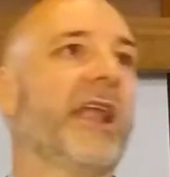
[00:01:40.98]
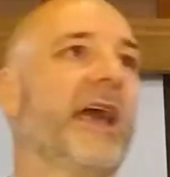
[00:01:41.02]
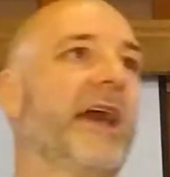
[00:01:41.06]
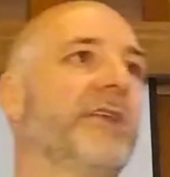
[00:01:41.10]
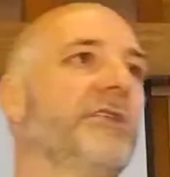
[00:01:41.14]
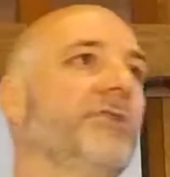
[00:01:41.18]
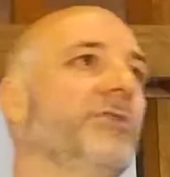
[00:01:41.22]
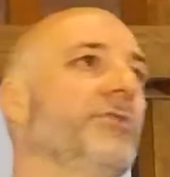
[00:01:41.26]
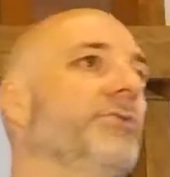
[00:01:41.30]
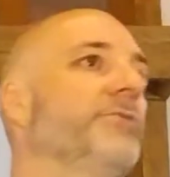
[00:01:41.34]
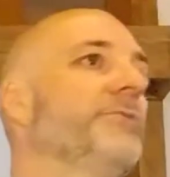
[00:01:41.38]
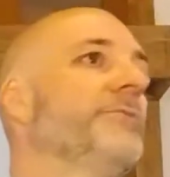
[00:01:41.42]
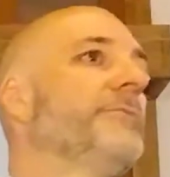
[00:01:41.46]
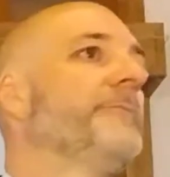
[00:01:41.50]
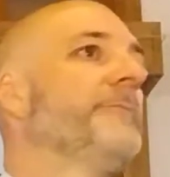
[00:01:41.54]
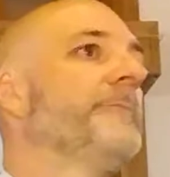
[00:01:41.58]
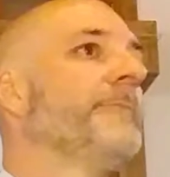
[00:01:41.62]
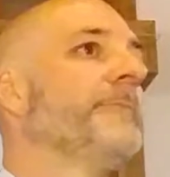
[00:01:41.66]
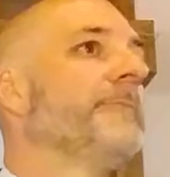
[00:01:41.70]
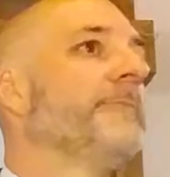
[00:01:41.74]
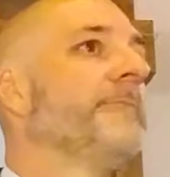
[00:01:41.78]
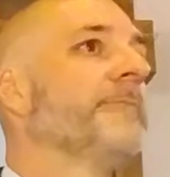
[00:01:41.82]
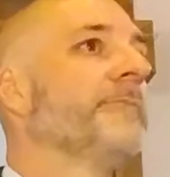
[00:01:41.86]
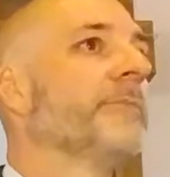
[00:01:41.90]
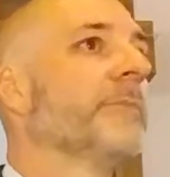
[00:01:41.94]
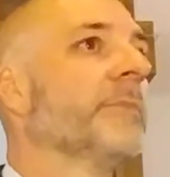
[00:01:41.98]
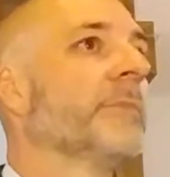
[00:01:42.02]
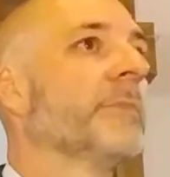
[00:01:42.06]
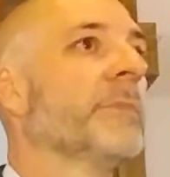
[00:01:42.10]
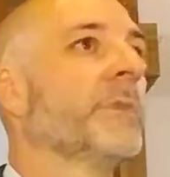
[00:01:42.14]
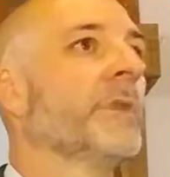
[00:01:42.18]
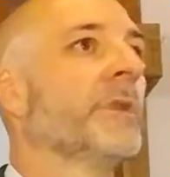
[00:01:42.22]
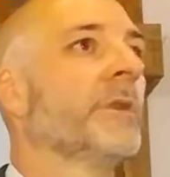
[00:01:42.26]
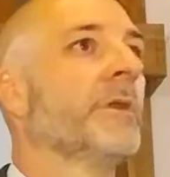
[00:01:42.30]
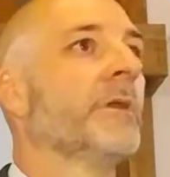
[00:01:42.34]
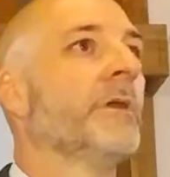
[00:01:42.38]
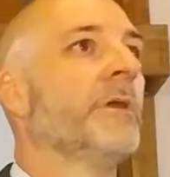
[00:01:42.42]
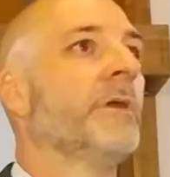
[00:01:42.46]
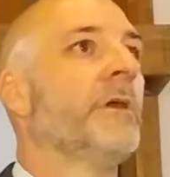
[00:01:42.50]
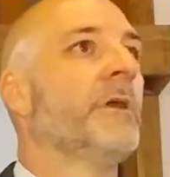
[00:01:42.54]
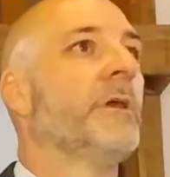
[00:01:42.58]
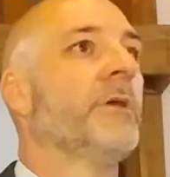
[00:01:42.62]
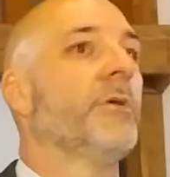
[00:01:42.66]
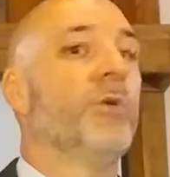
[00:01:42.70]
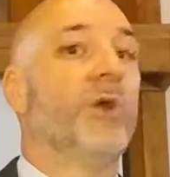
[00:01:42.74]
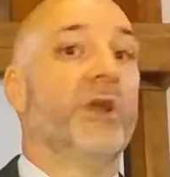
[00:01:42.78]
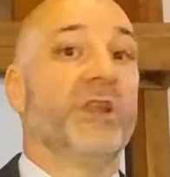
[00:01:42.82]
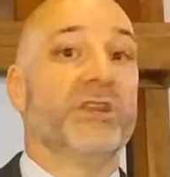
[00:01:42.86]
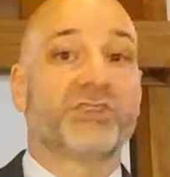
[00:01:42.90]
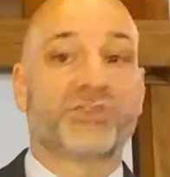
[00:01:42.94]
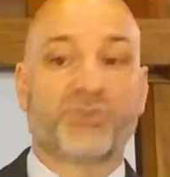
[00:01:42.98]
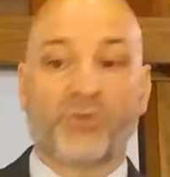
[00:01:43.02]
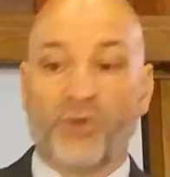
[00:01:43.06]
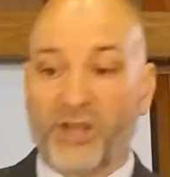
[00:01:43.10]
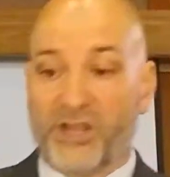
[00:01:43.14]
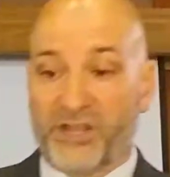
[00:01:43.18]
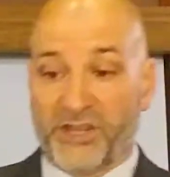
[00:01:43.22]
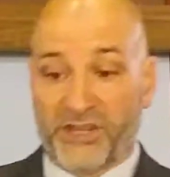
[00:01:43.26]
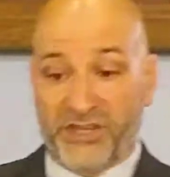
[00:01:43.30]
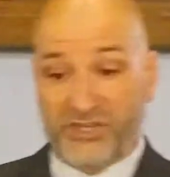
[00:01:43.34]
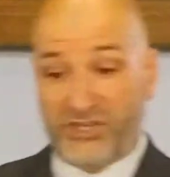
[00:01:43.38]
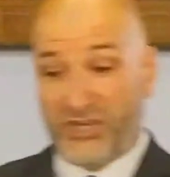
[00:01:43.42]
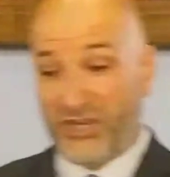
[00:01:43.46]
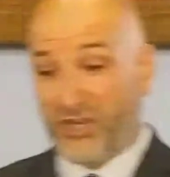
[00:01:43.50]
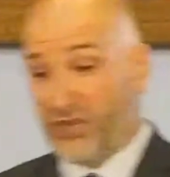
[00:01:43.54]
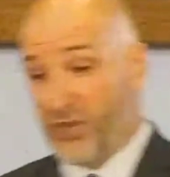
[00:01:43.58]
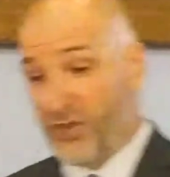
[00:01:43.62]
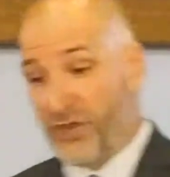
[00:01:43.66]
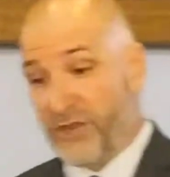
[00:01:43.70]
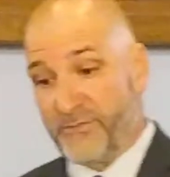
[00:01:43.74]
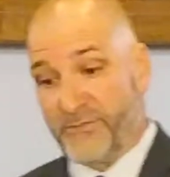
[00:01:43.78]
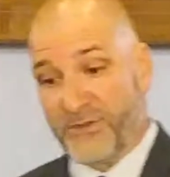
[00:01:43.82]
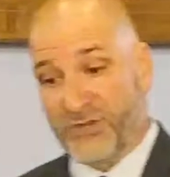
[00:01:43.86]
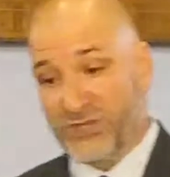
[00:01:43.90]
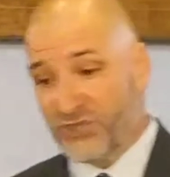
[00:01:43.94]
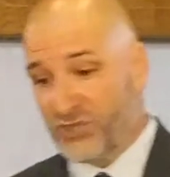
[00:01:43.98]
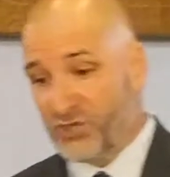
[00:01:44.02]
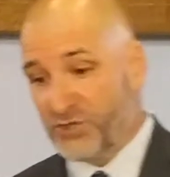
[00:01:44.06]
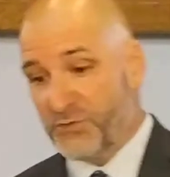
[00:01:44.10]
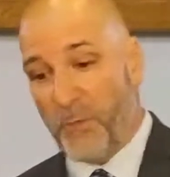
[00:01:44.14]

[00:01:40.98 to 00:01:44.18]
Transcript: I do?" Well, as quickly as he could, Mr.